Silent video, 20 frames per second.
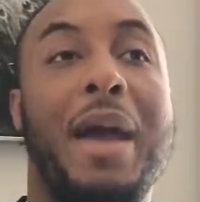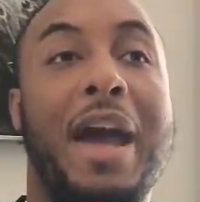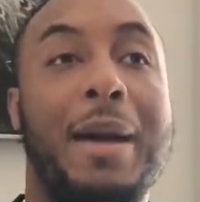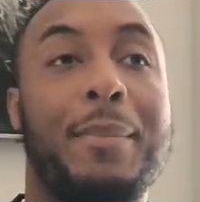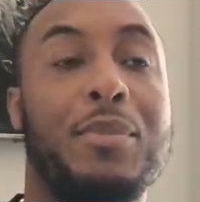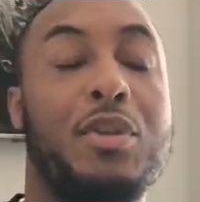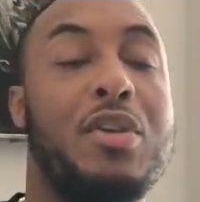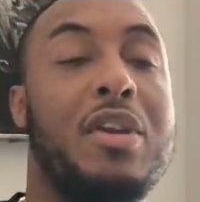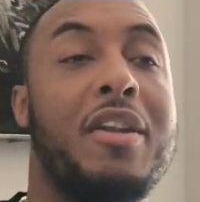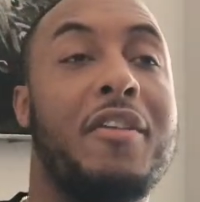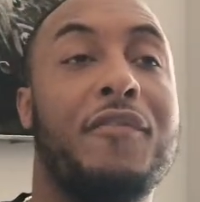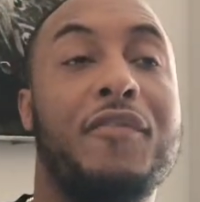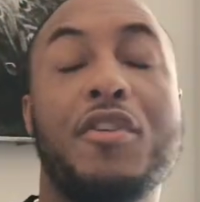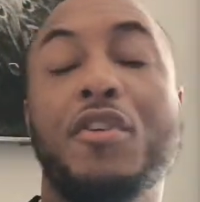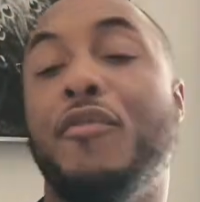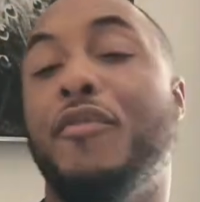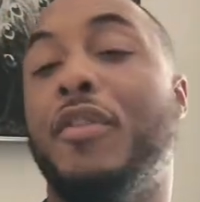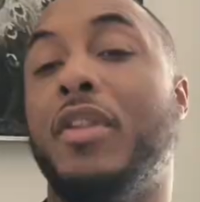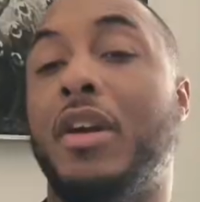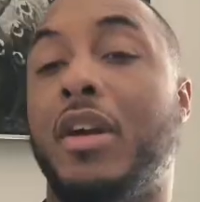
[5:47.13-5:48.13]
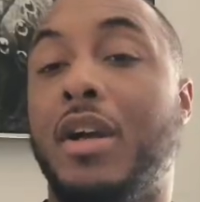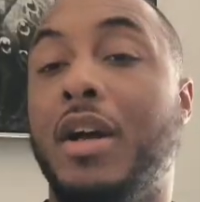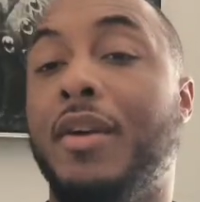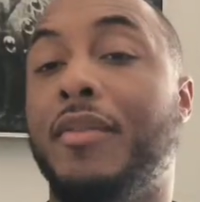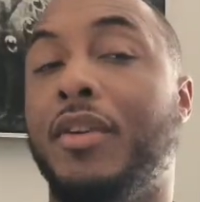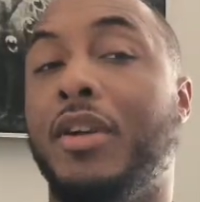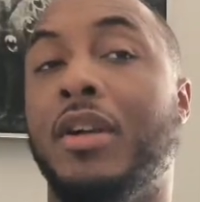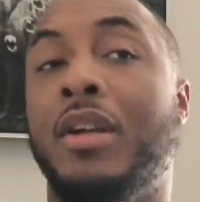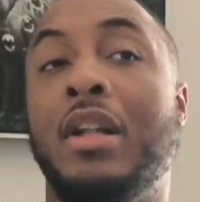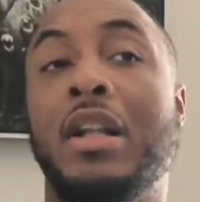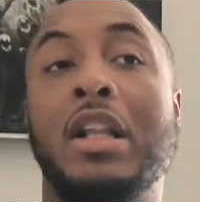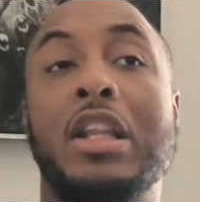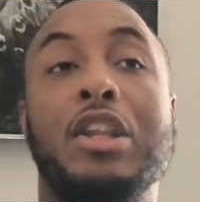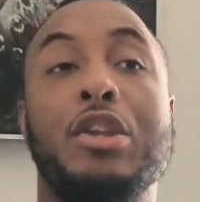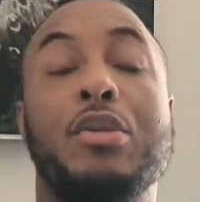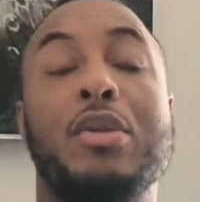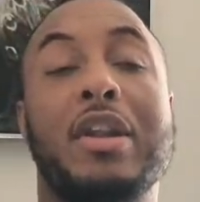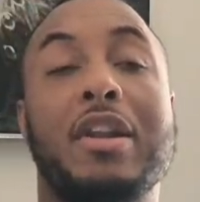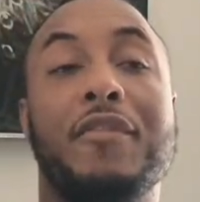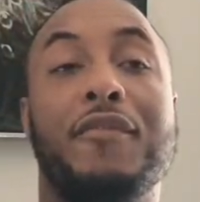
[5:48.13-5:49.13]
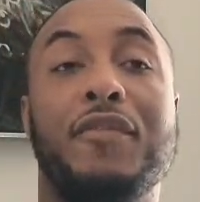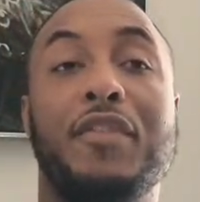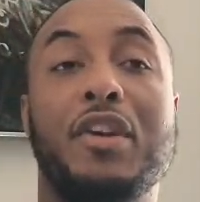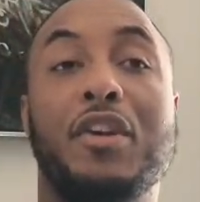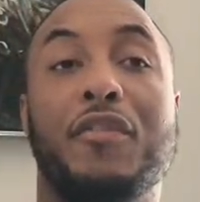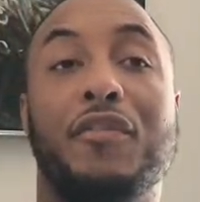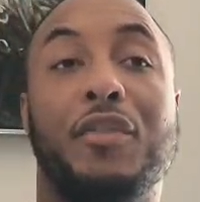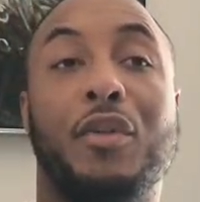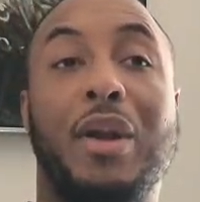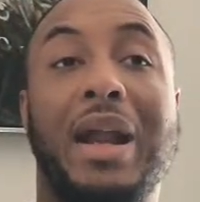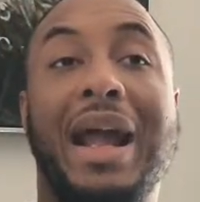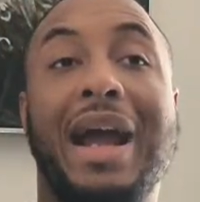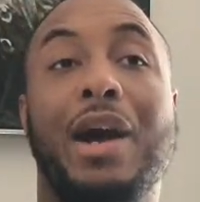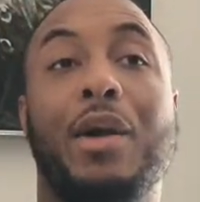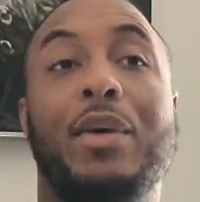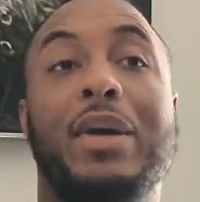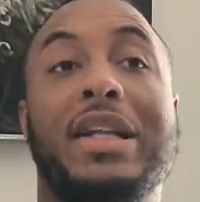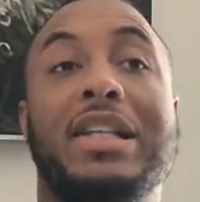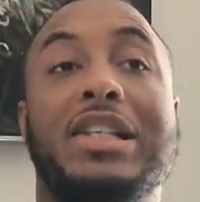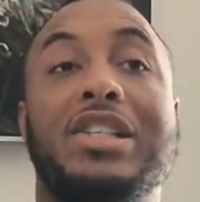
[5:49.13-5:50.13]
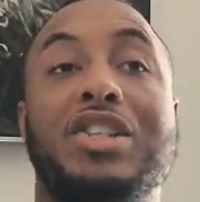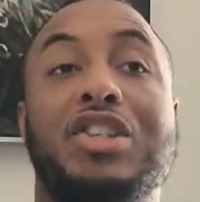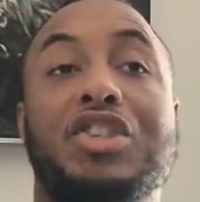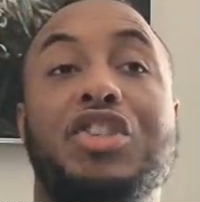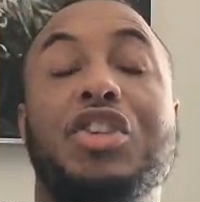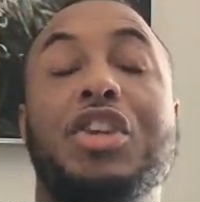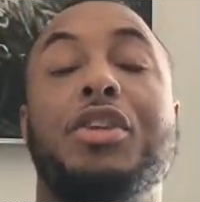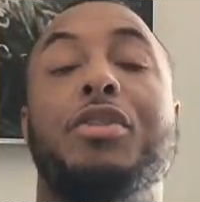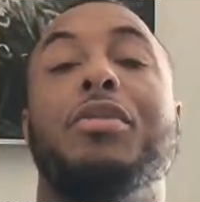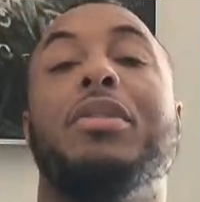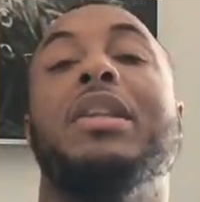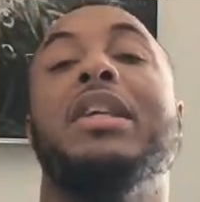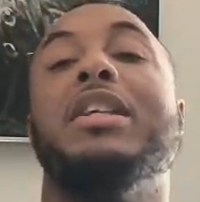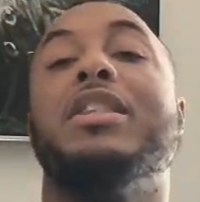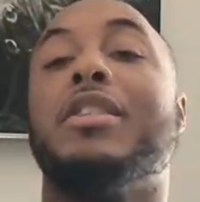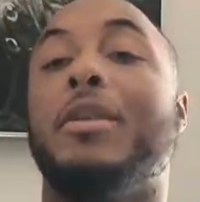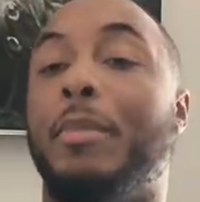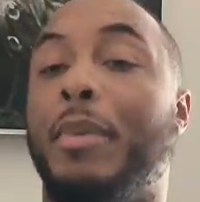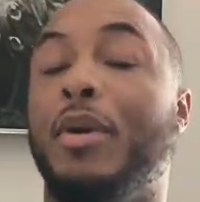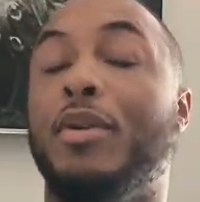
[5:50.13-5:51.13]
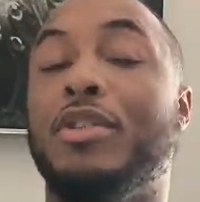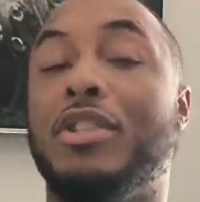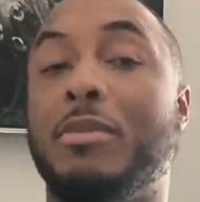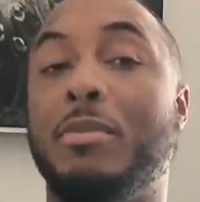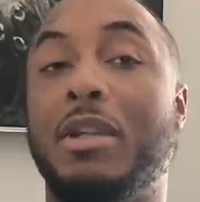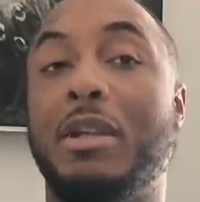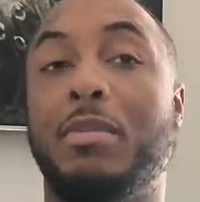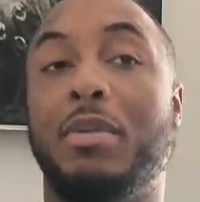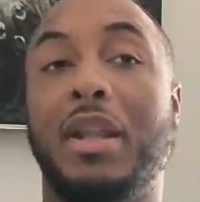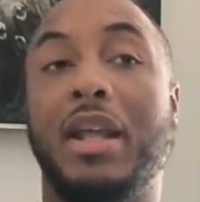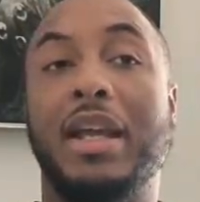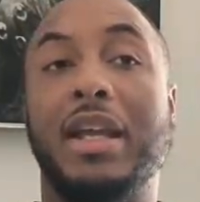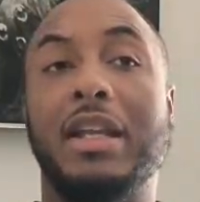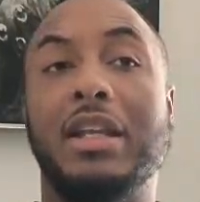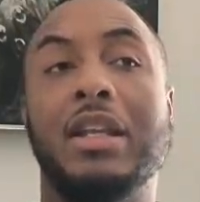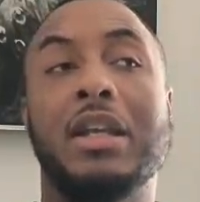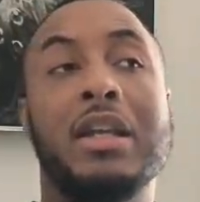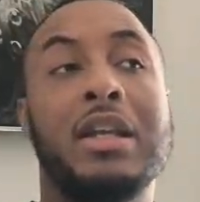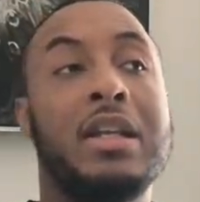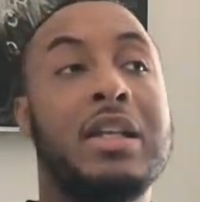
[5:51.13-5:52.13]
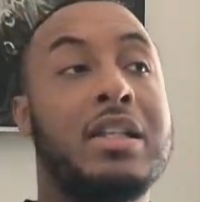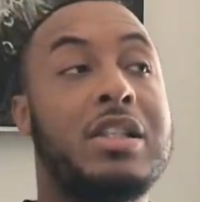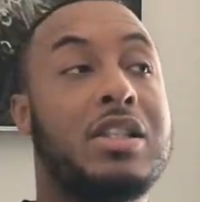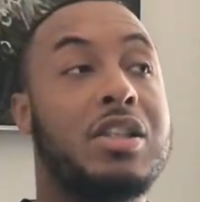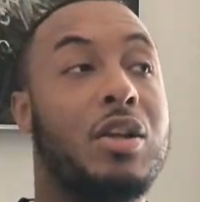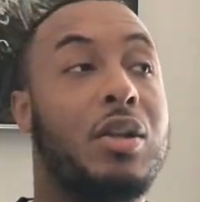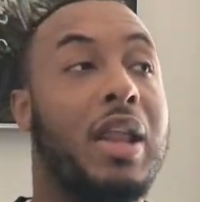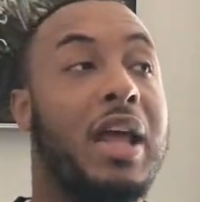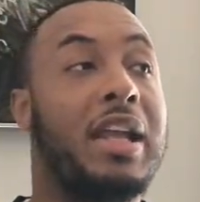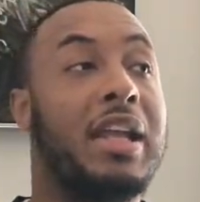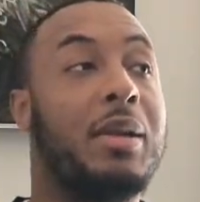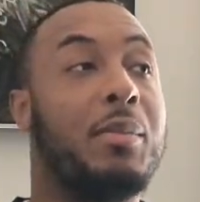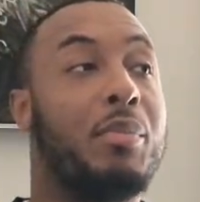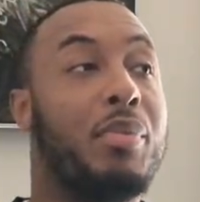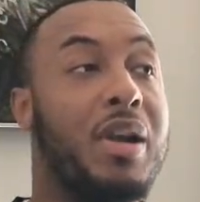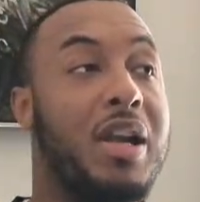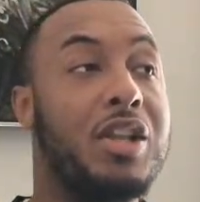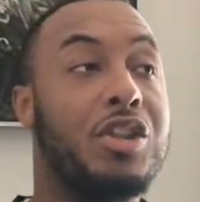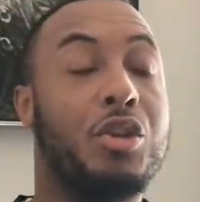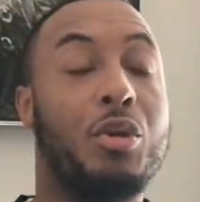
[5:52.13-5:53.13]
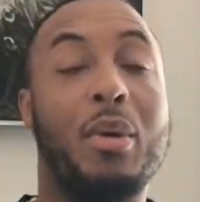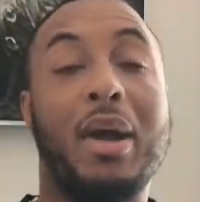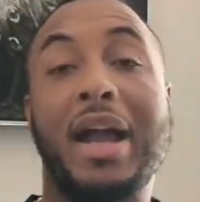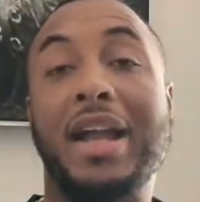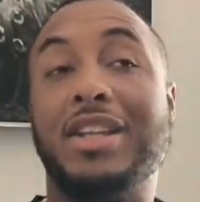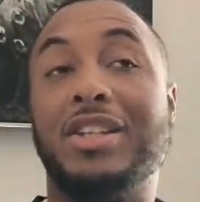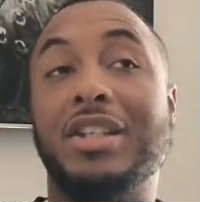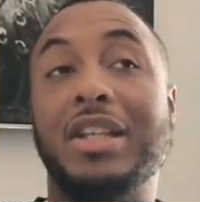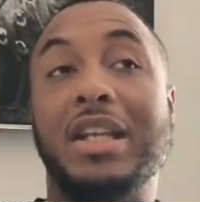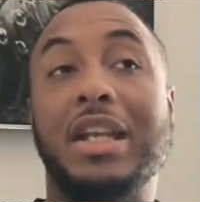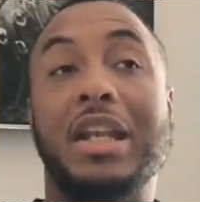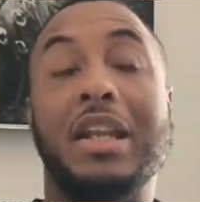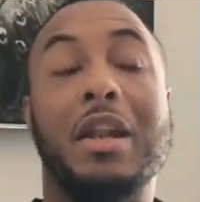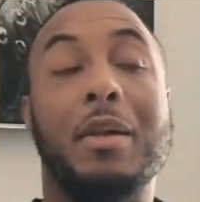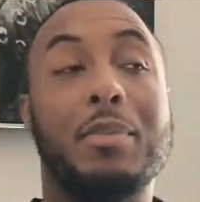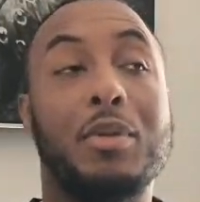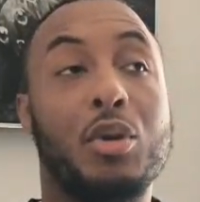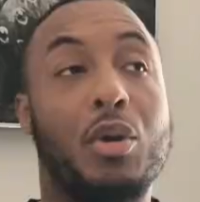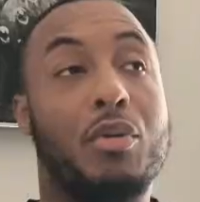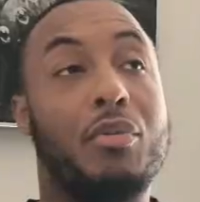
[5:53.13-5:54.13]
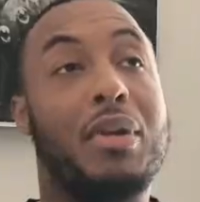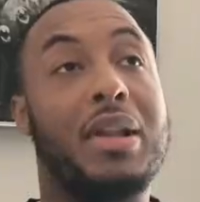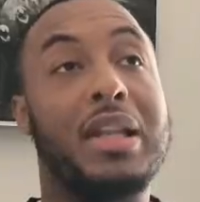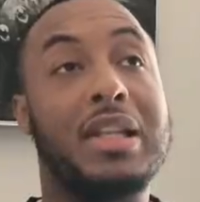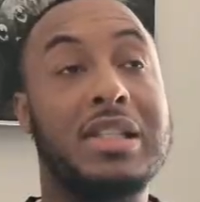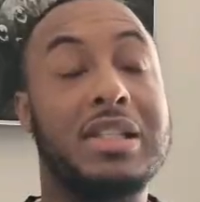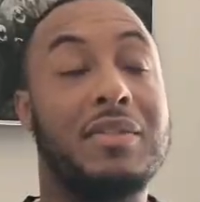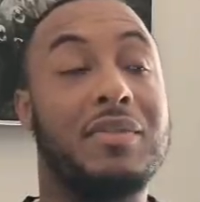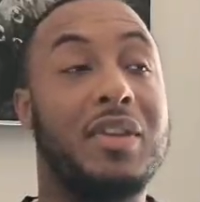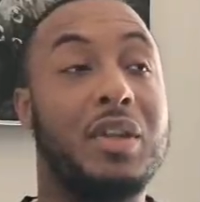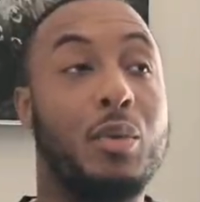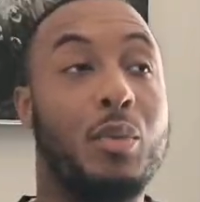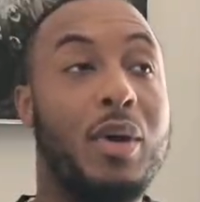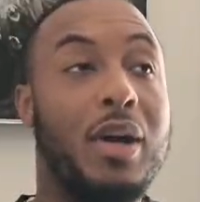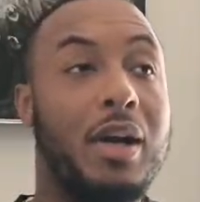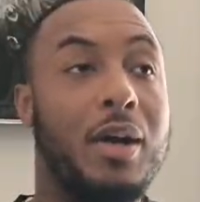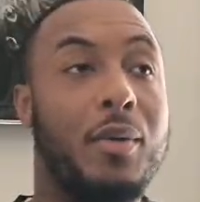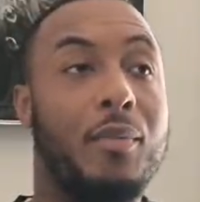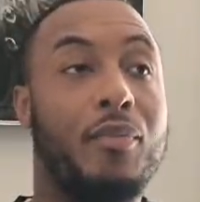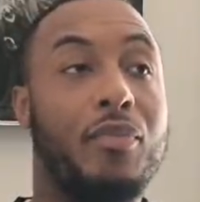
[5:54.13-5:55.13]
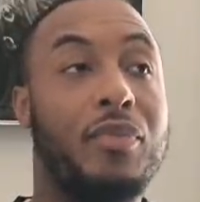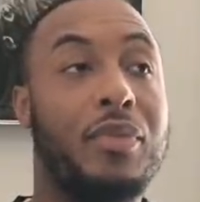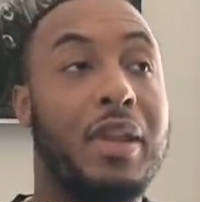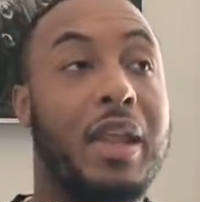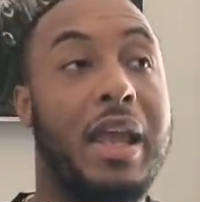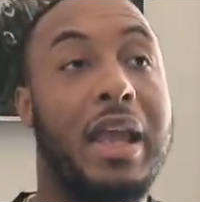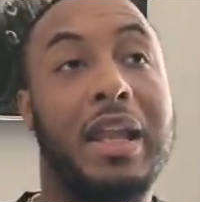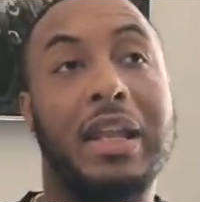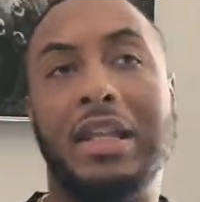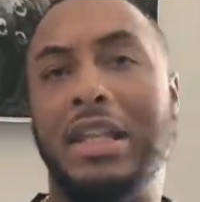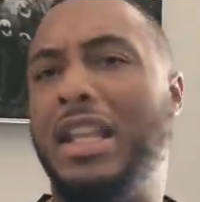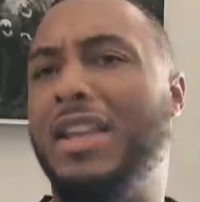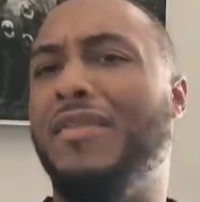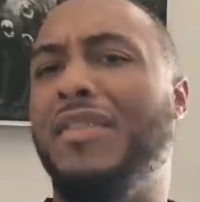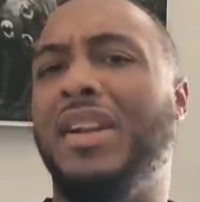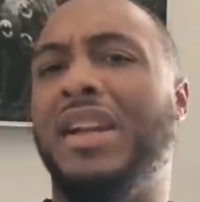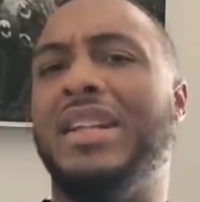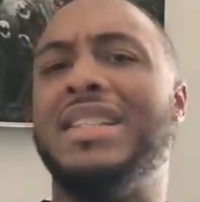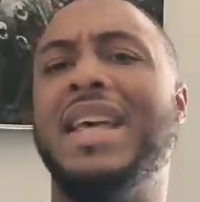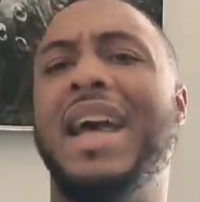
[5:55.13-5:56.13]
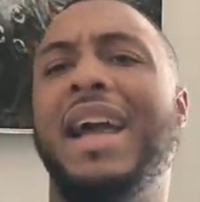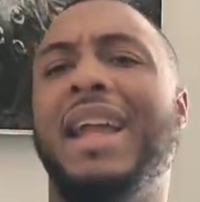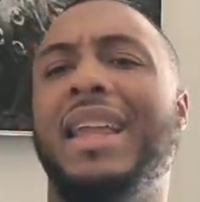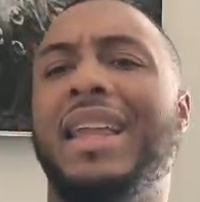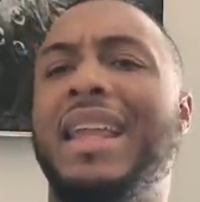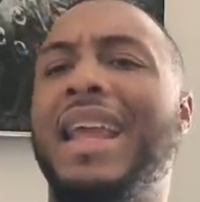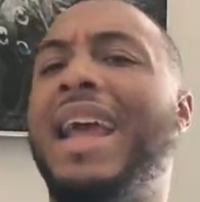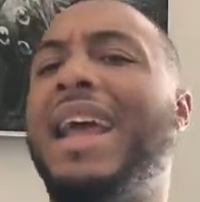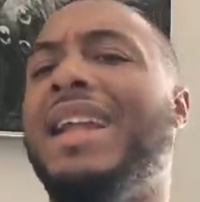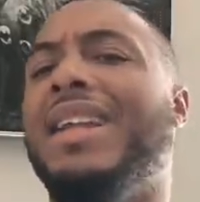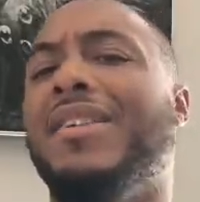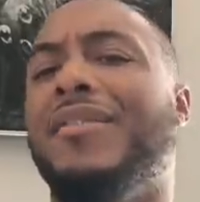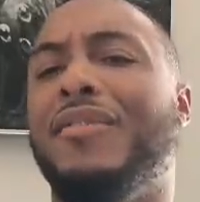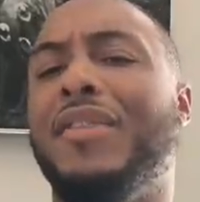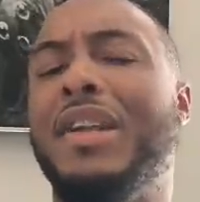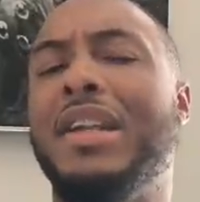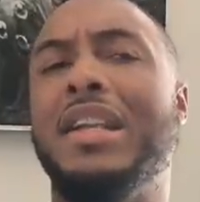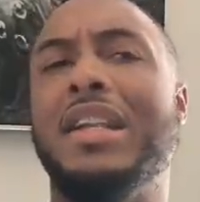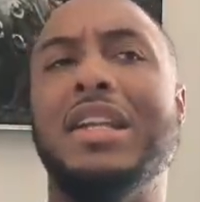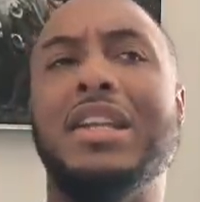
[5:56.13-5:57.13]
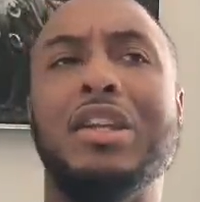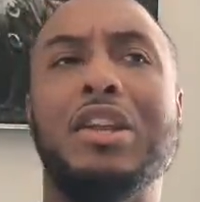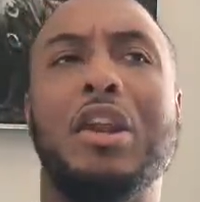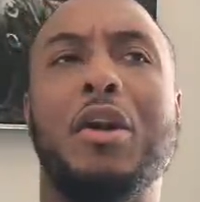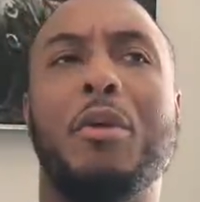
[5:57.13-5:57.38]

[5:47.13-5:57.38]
map, you get a feel for the cover, you get a feel for how it's generally supposed to be played. So like in Breakthrough, I actually ended up doing relatively well, and even attacking and defending.